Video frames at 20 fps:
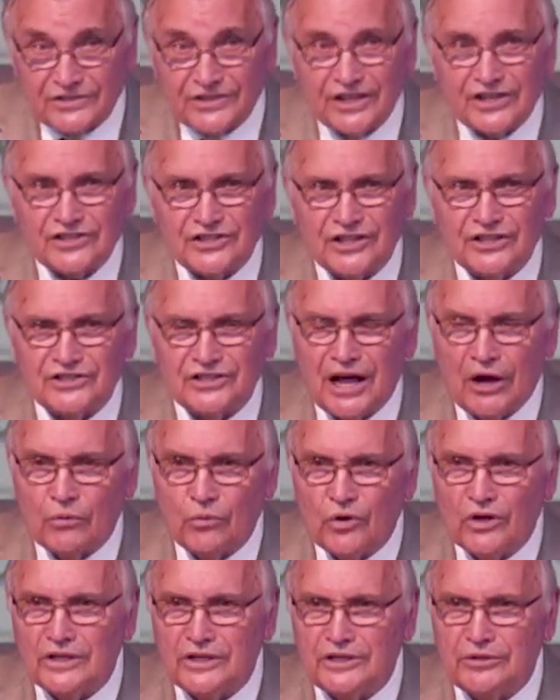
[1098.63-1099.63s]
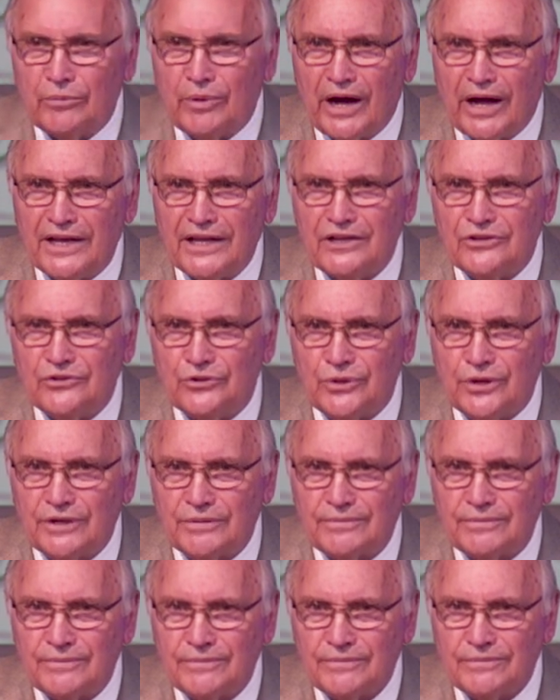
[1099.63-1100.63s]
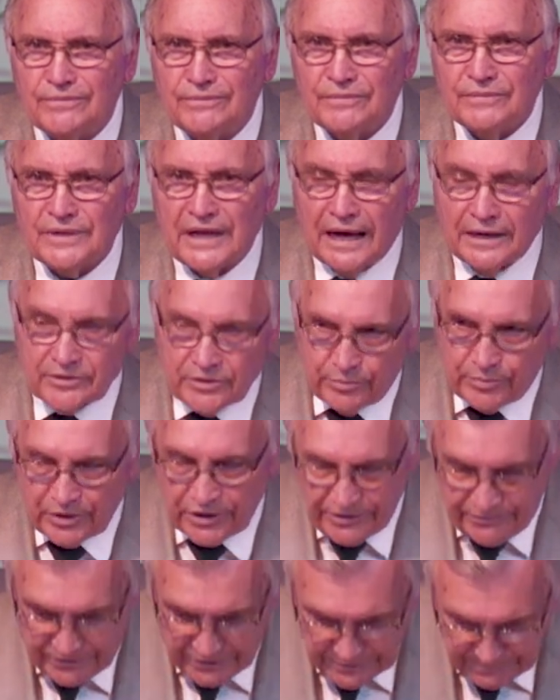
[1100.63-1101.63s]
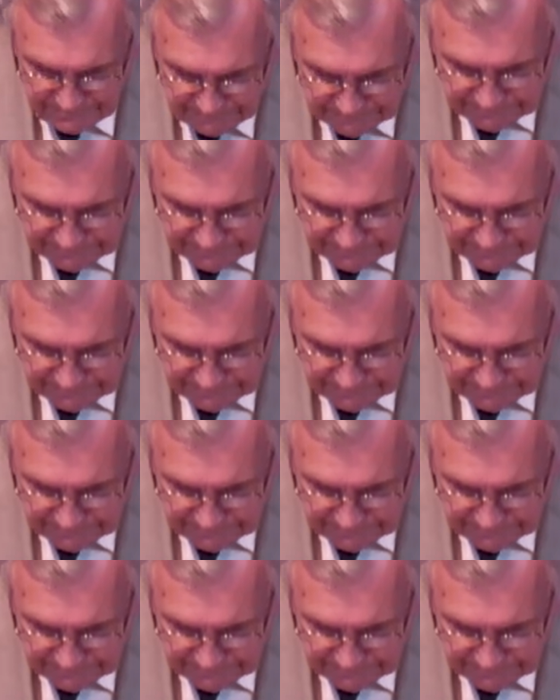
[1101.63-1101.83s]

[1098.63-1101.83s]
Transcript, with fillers: this and is not willing to buy into it, not to believe it.